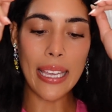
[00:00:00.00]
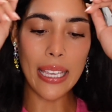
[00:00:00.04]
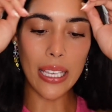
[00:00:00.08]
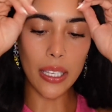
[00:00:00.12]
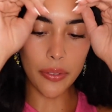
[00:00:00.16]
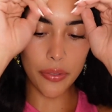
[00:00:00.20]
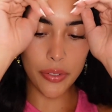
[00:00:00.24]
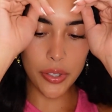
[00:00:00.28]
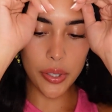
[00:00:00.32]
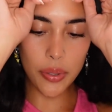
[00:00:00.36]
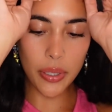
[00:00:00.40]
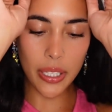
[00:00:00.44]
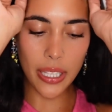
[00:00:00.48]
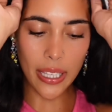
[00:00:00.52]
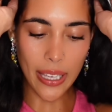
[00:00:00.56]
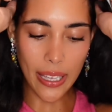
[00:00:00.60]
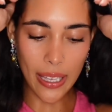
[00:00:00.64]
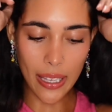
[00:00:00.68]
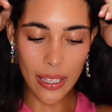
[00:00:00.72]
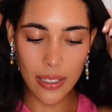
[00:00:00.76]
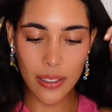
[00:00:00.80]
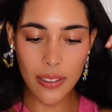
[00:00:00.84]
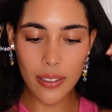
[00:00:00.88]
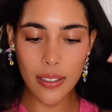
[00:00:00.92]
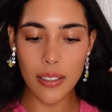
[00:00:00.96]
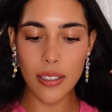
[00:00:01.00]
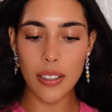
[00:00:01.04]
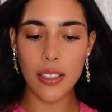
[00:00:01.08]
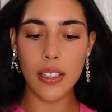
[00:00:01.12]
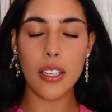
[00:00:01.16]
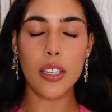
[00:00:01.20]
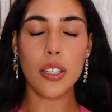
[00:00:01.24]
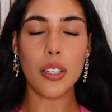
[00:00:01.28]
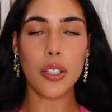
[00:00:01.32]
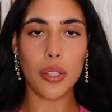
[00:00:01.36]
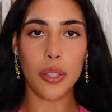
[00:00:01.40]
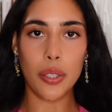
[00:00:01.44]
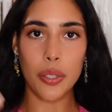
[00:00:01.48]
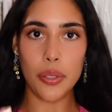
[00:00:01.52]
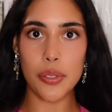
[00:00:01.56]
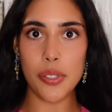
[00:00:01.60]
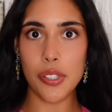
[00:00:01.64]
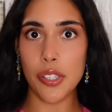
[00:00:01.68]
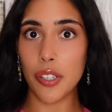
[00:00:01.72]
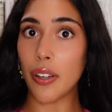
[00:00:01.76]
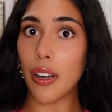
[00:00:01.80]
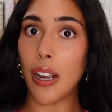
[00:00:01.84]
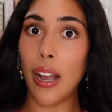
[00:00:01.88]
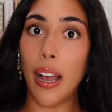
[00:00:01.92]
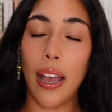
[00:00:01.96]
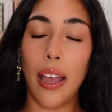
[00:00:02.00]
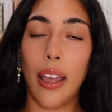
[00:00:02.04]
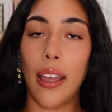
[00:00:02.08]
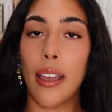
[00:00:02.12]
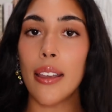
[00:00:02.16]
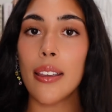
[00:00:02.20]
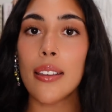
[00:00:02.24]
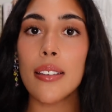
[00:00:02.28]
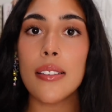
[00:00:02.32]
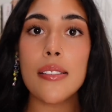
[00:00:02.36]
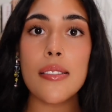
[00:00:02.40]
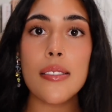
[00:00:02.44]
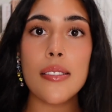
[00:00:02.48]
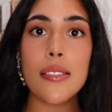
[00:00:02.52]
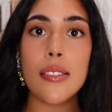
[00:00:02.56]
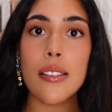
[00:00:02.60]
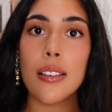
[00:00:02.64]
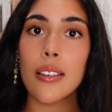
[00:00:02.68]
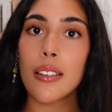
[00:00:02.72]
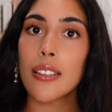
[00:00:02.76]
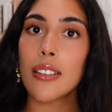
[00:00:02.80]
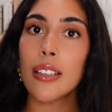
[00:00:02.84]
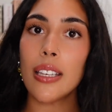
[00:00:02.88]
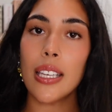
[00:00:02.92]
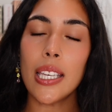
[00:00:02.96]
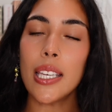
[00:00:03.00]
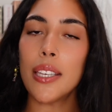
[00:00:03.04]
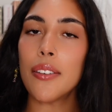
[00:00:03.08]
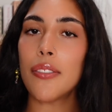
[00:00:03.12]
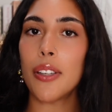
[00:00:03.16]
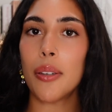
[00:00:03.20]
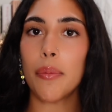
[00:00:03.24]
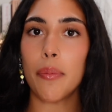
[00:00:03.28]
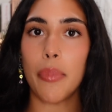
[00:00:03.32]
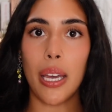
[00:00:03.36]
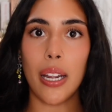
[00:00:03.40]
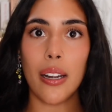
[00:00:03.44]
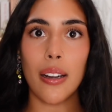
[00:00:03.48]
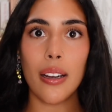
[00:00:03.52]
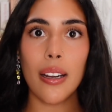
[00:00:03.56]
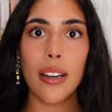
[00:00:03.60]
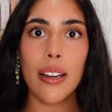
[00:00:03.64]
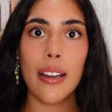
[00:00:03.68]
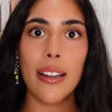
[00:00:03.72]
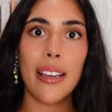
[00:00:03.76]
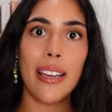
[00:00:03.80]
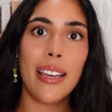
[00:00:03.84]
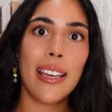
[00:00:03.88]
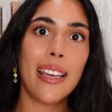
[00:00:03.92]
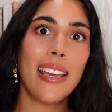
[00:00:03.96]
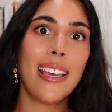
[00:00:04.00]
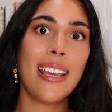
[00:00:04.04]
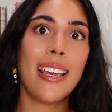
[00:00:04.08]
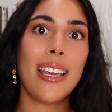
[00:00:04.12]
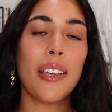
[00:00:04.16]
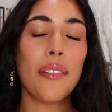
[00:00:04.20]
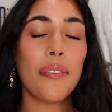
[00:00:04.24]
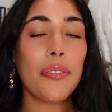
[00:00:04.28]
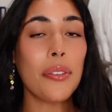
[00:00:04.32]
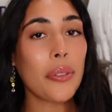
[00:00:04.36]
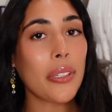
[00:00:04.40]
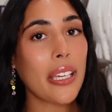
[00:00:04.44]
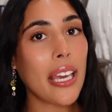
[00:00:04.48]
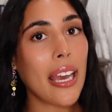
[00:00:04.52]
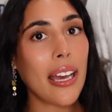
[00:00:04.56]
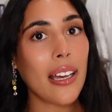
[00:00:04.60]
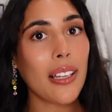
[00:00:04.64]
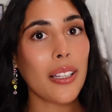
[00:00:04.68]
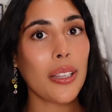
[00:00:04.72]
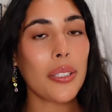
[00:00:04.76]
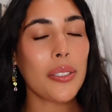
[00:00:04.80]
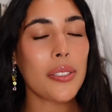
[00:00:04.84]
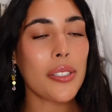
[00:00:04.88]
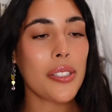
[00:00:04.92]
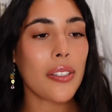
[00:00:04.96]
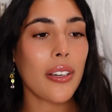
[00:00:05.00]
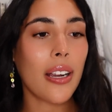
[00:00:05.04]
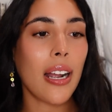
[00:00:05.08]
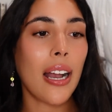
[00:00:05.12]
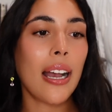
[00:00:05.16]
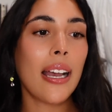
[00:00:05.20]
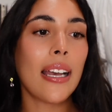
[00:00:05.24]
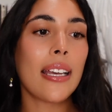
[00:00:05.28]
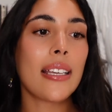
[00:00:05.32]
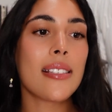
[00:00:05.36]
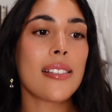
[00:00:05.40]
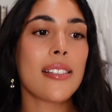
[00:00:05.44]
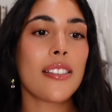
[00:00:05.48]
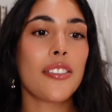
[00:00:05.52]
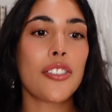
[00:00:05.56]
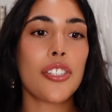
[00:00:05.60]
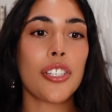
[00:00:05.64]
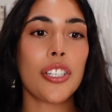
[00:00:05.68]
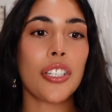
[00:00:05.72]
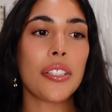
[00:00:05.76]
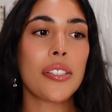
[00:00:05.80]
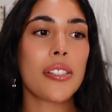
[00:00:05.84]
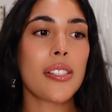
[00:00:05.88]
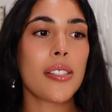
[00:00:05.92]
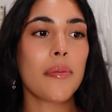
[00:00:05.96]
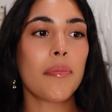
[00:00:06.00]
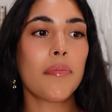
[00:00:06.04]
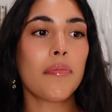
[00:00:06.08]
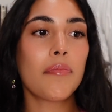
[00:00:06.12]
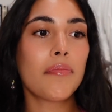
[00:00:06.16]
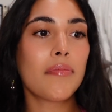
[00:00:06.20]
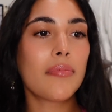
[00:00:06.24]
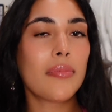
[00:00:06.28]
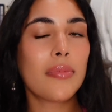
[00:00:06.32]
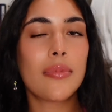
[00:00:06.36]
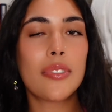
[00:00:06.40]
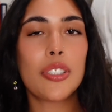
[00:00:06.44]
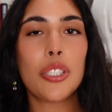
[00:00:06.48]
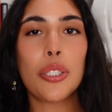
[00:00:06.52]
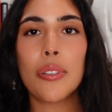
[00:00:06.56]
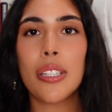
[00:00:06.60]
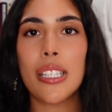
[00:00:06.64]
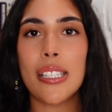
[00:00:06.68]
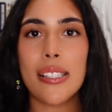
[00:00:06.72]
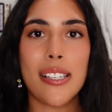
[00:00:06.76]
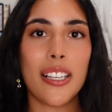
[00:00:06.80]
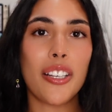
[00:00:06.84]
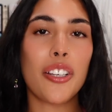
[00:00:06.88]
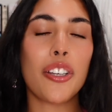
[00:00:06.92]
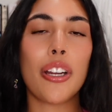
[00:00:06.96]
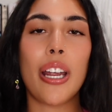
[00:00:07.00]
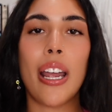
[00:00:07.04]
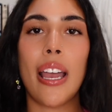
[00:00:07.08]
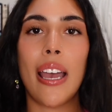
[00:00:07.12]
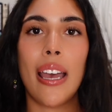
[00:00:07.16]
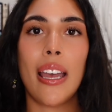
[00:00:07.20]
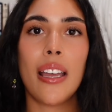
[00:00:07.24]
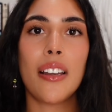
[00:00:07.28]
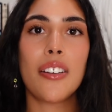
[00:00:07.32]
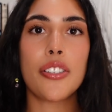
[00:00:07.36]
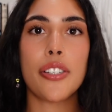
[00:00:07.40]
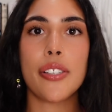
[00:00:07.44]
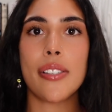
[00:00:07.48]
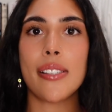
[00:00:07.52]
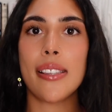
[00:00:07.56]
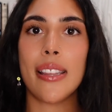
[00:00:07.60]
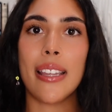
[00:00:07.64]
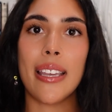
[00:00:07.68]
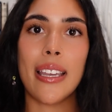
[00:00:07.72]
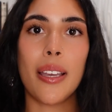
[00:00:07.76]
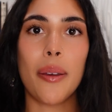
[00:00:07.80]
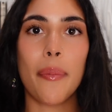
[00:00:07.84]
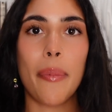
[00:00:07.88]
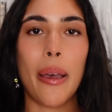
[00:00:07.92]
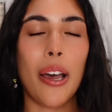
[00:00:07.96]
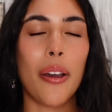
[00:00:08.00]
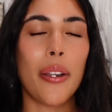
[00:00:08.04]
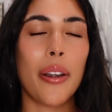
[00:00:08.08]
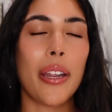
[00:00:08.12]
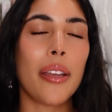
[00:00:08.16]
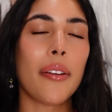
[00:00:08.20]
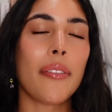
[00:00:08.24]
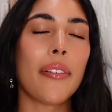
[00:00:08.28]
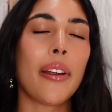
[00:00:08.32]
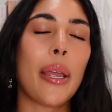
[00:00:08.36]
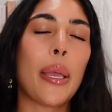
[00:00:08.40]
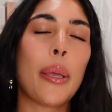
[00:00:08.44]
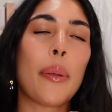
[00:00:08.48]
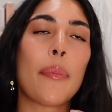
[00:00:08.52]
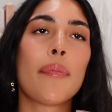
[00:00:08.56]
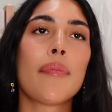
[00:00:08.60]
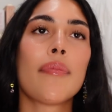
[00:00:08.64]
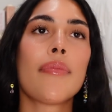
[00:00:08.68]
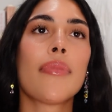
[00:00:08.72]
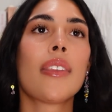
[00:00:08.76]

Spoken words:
If you can, close your eyes, even better. If you can't close your eyes, just do this in your head, just think about it, right?